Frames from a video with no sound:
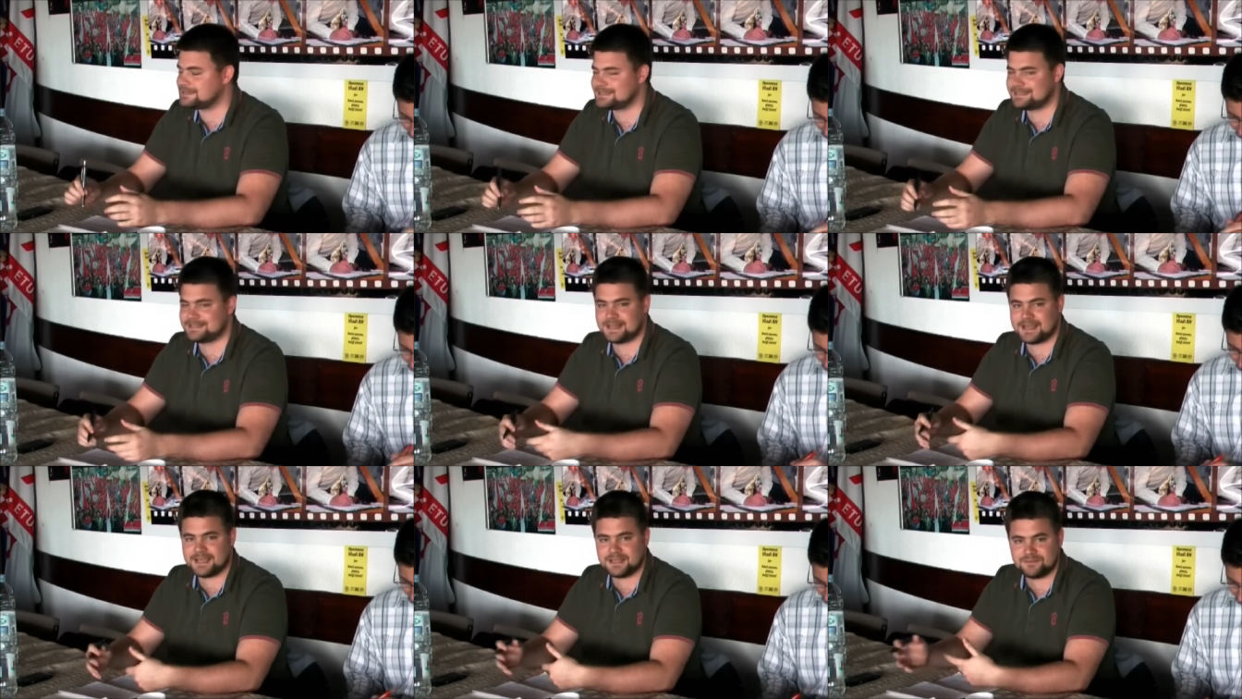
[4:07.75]

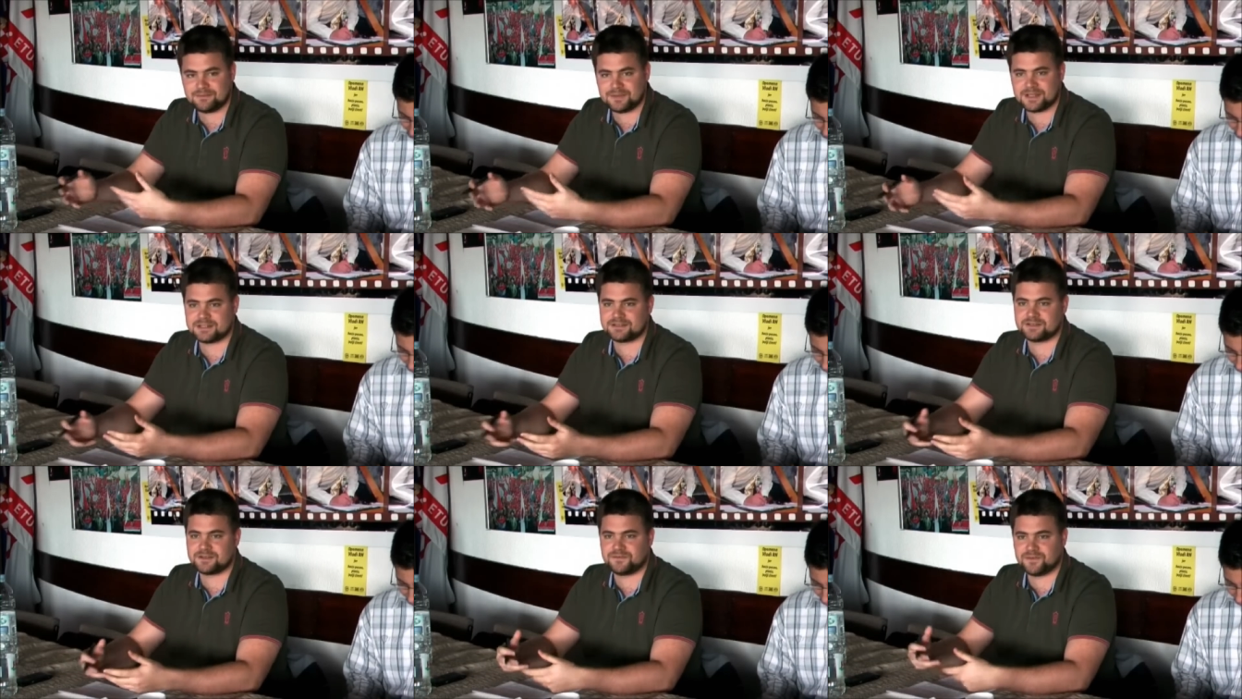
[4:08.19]

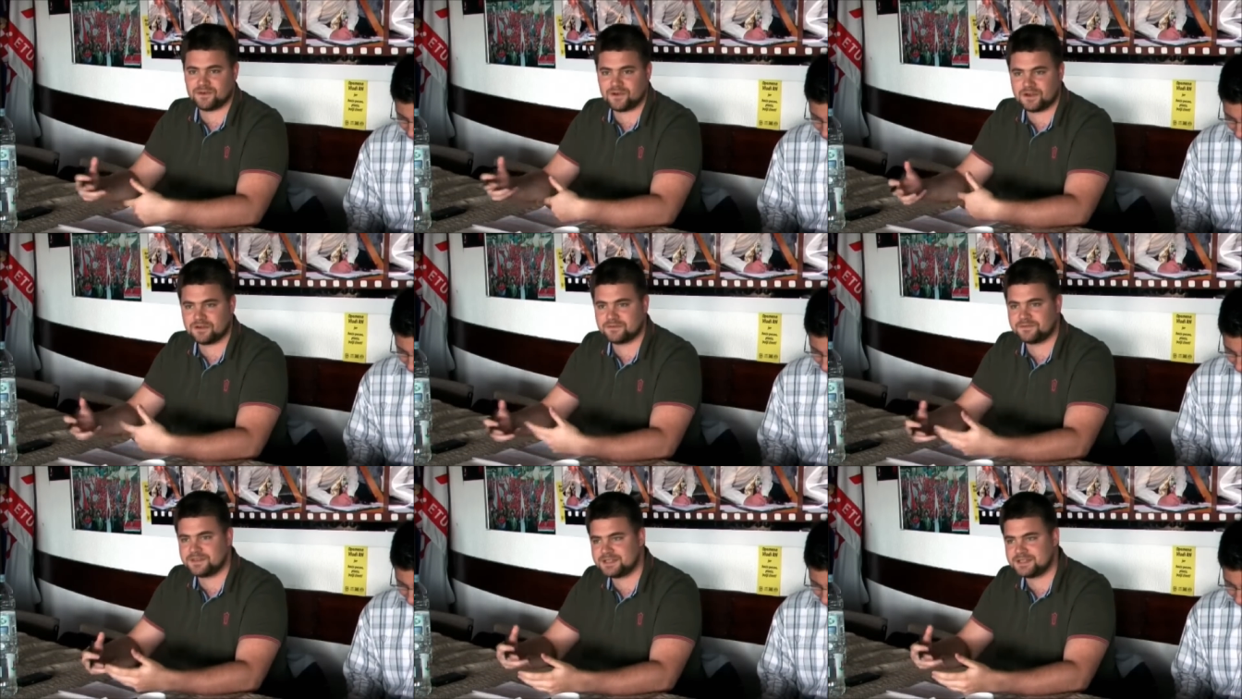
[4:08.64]
statements, of all
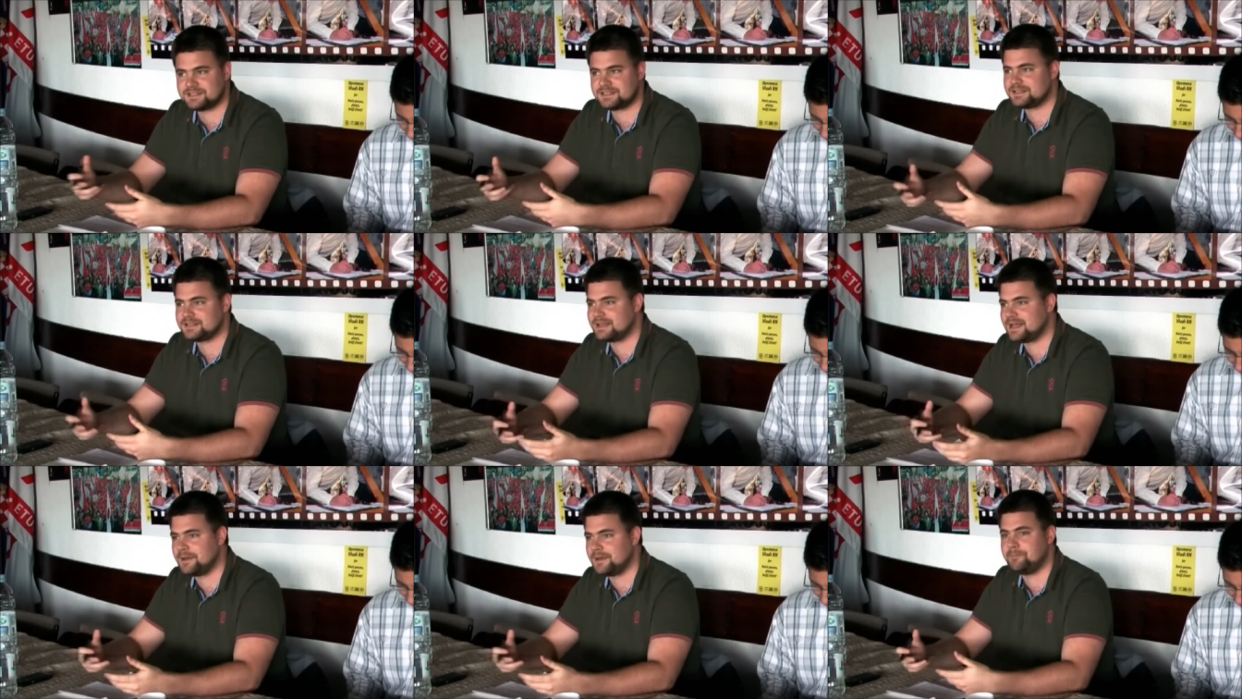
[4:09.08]
of
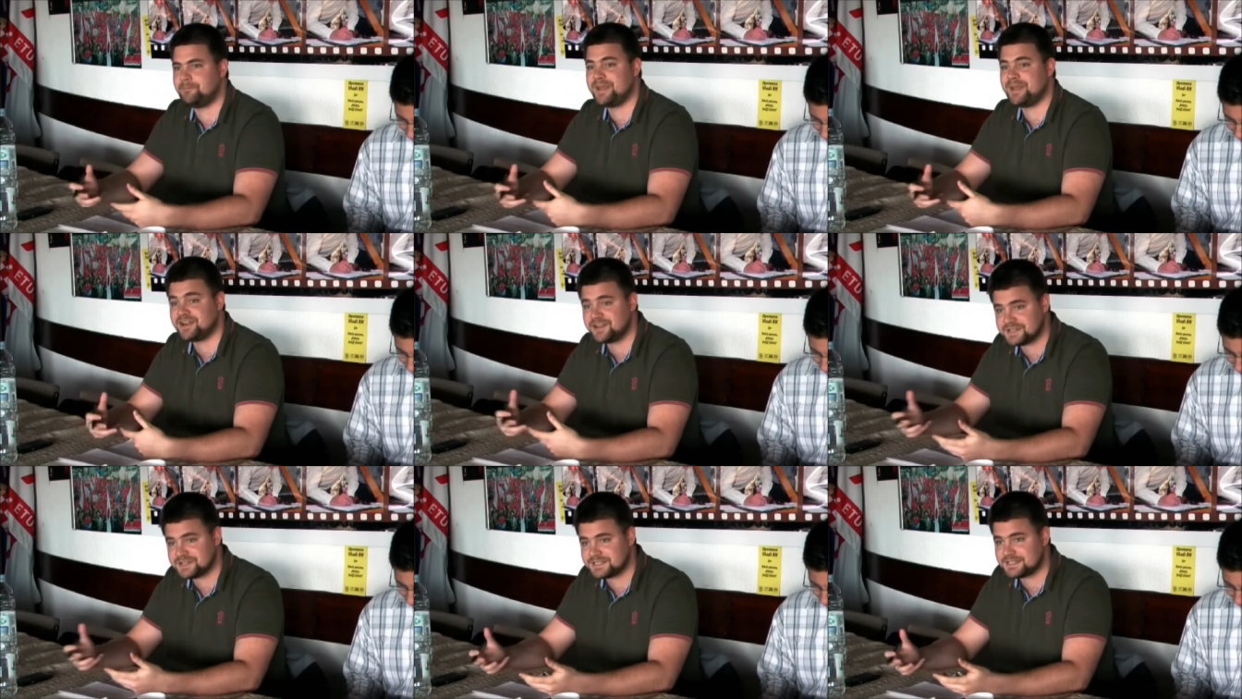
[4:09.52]
these
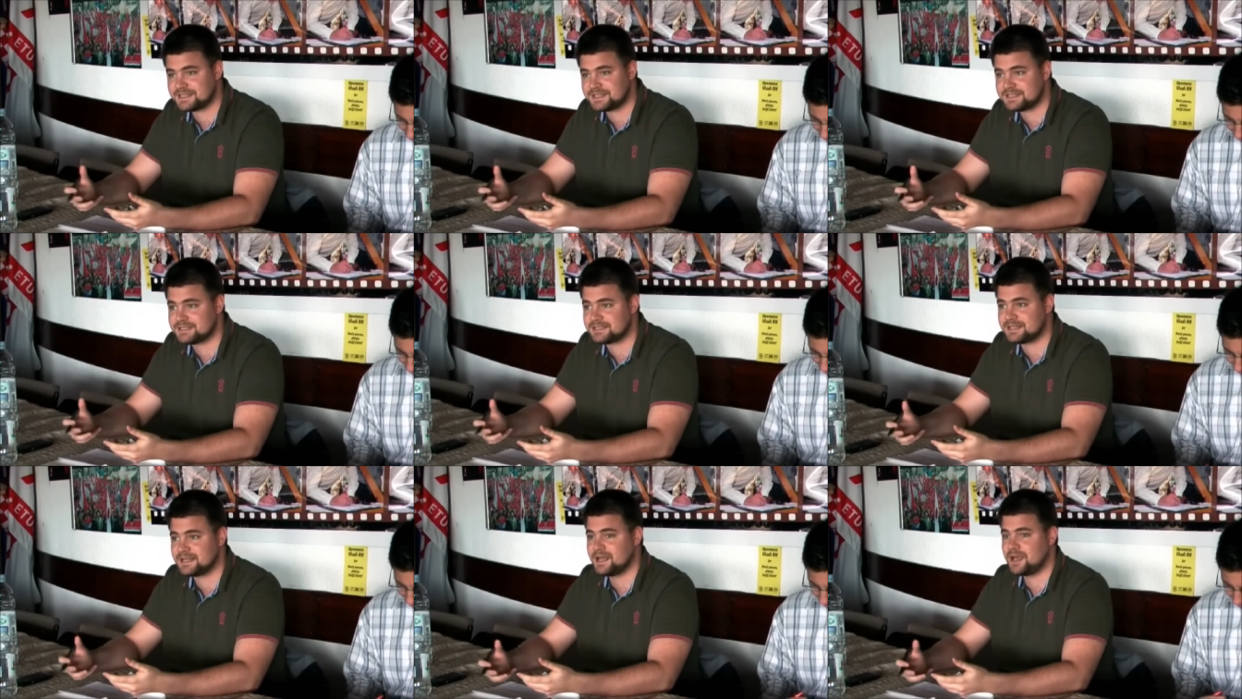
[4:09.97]

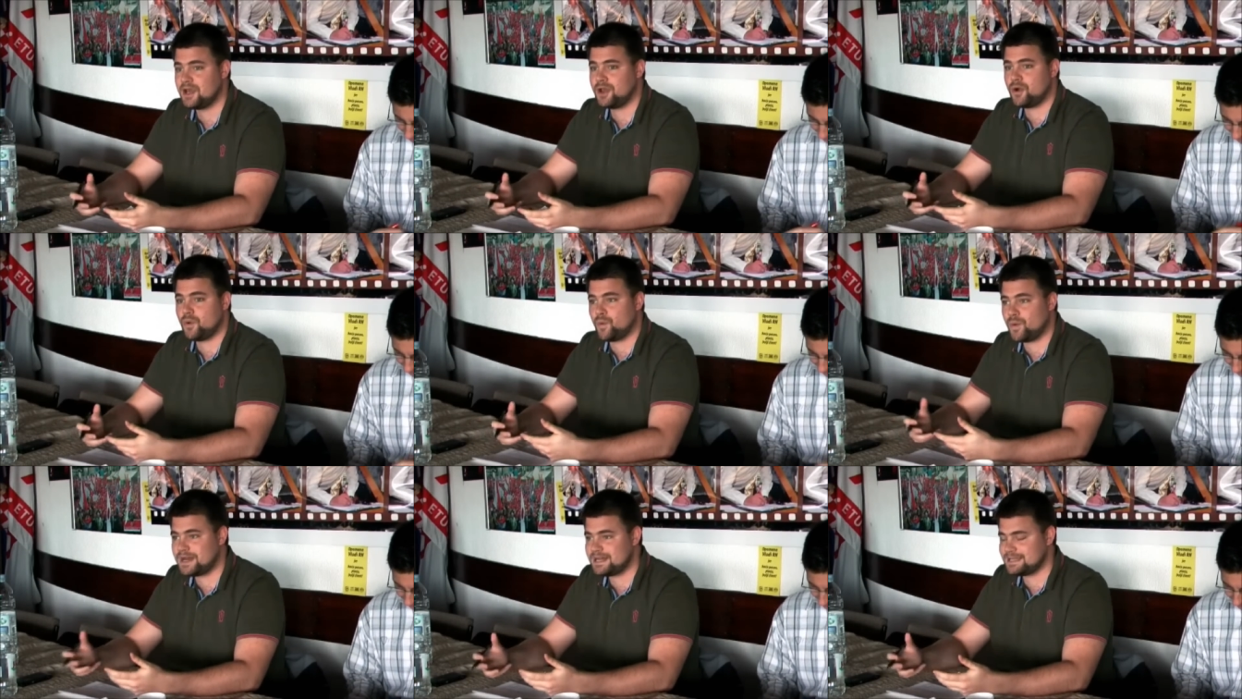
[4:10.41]
appearances,
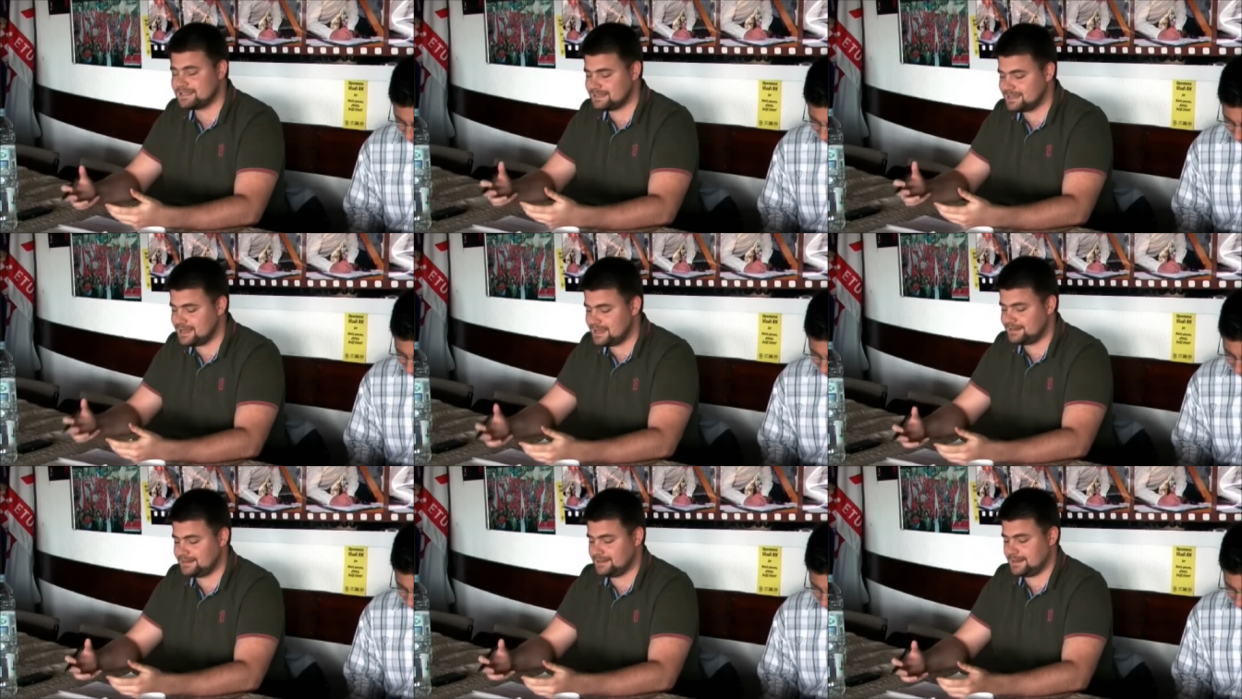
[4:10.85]
was
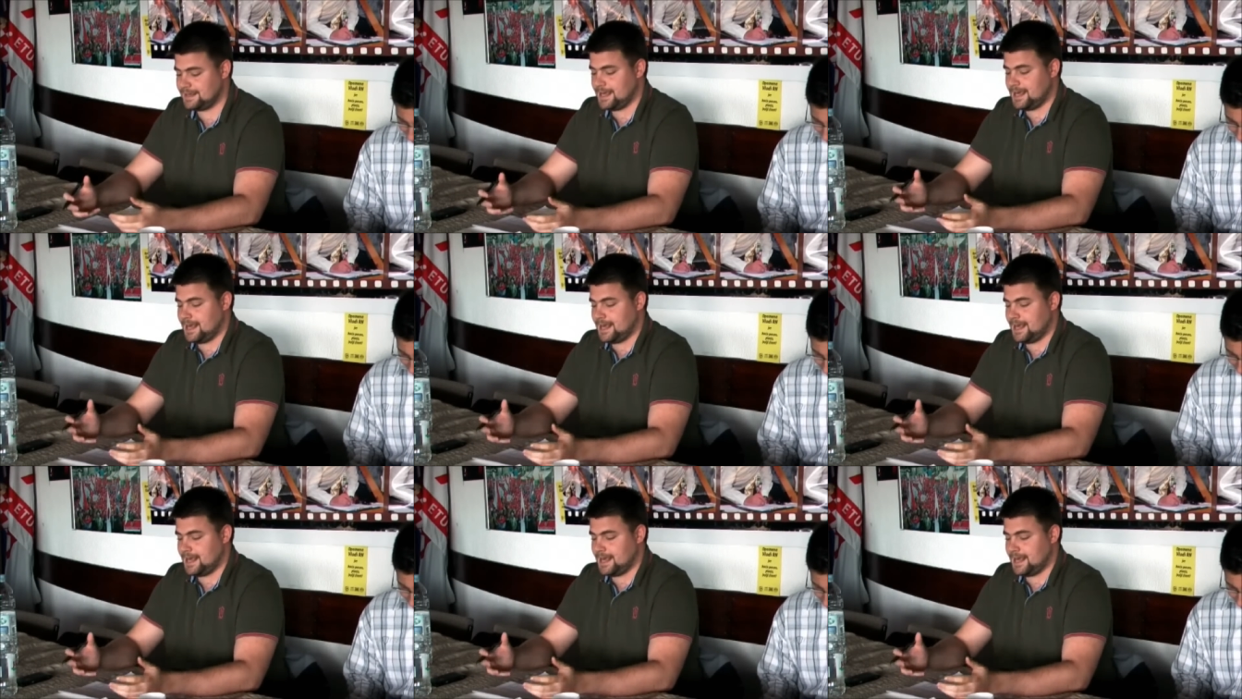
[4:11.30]
that